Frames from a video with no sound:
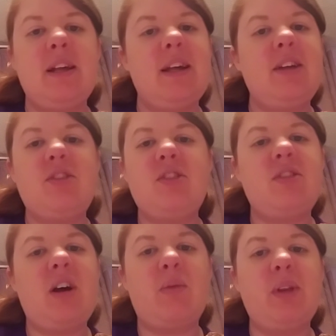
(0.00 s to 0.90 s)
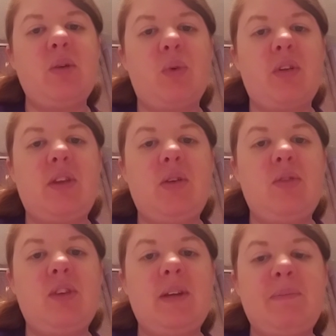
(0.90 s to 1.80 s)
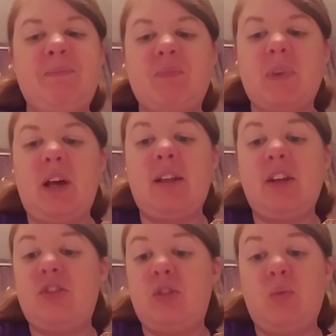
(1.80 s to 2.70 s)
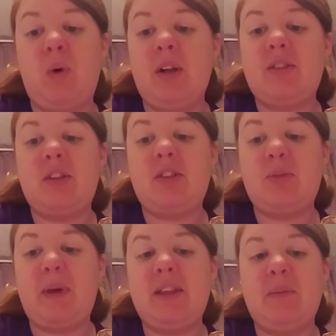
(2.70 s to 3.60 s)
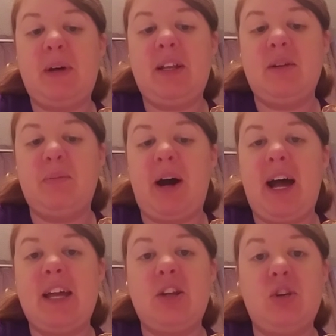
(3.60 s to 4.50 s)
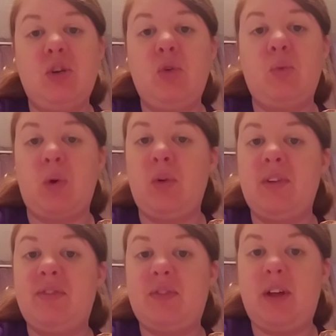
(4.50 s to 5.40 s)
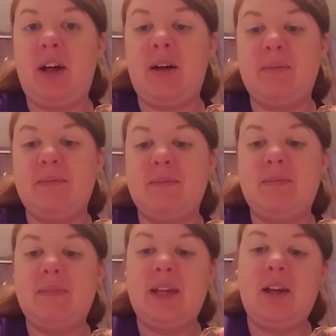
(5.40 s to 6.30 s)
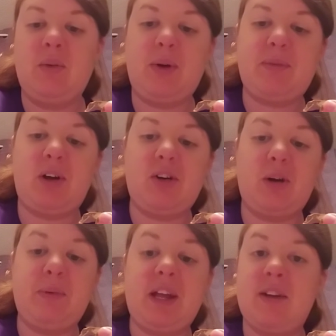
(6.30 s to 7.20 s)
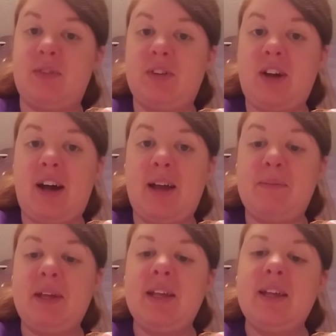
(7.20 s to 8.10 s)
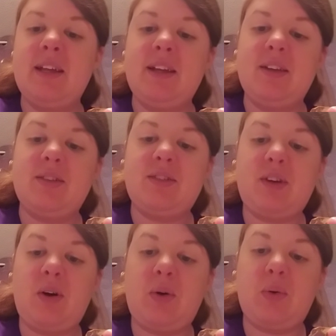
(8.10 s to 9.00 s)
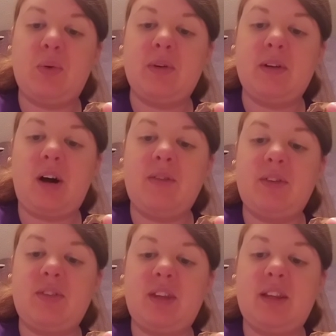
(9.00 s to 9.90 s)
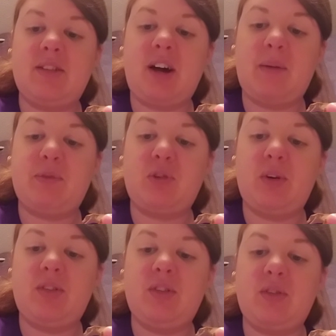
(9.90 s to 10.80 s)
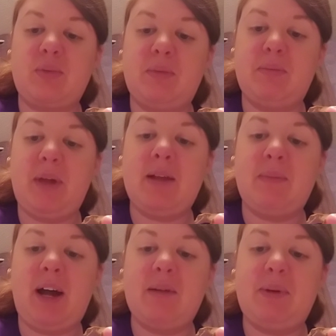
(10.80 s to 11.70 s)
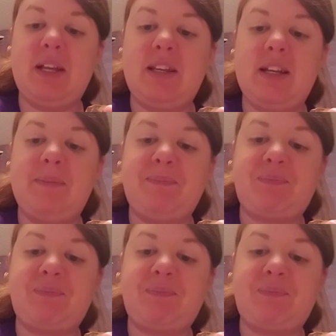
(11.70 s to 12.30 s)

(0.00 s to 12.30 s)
it's just not really worth using unless you want to spend the money to buy a new roll of reptile carpet every time. So obviously the top choices, in my opinion,